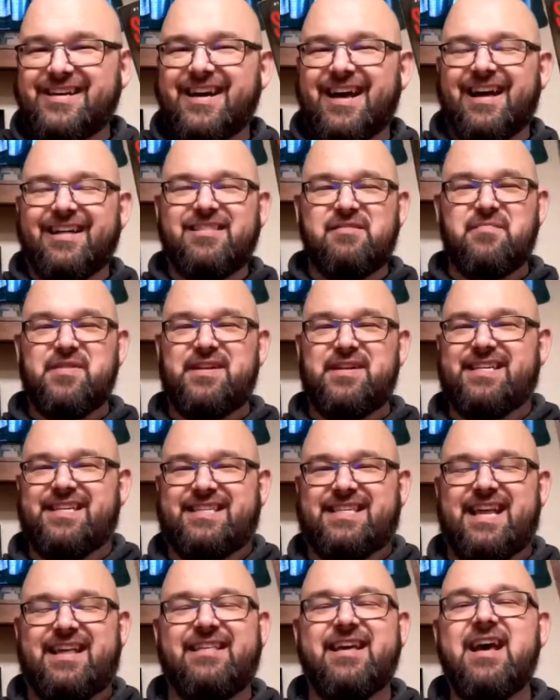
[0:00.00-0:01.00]
Let me
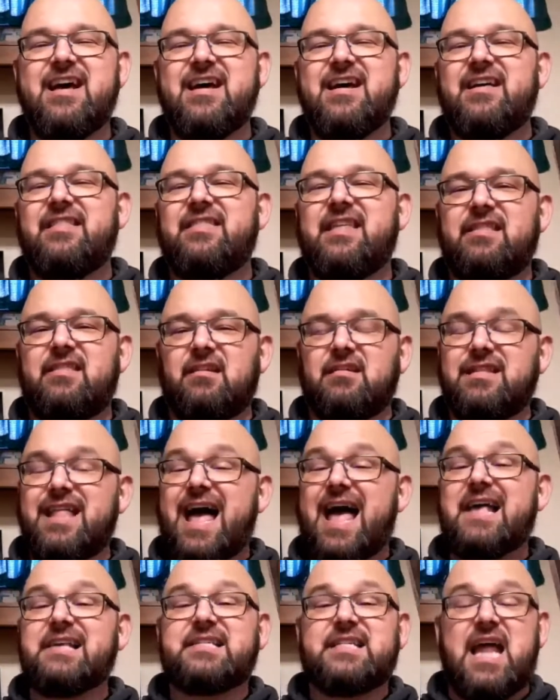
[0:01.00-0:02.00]
just say it. The
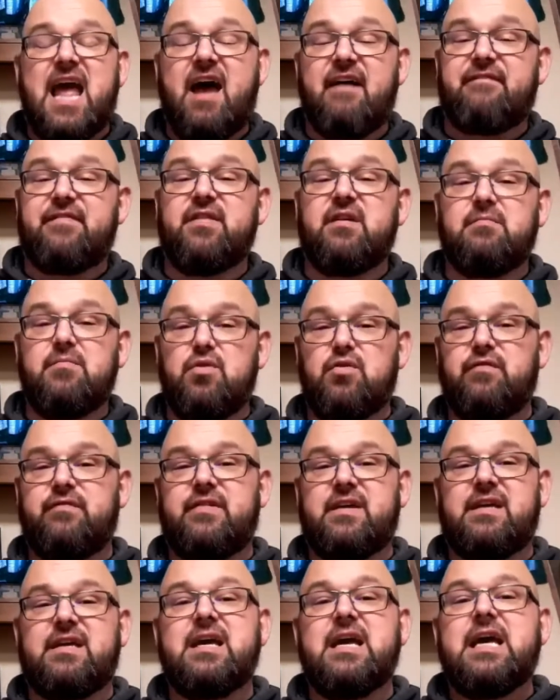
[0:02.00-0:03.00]
last half of the
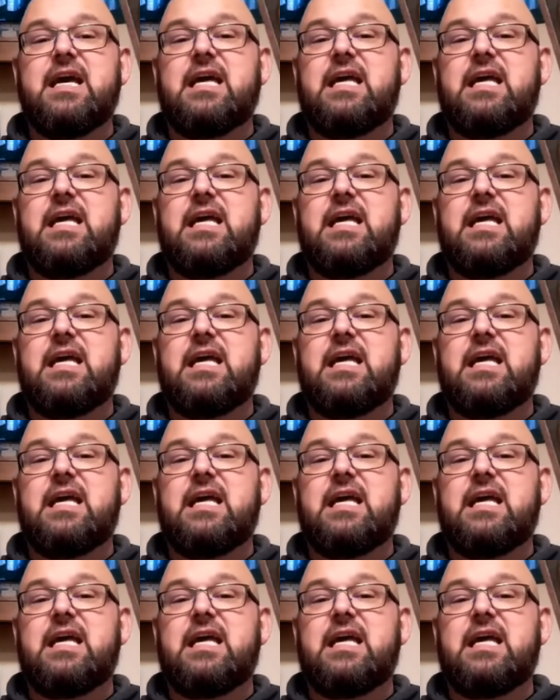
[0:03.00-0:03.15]
movie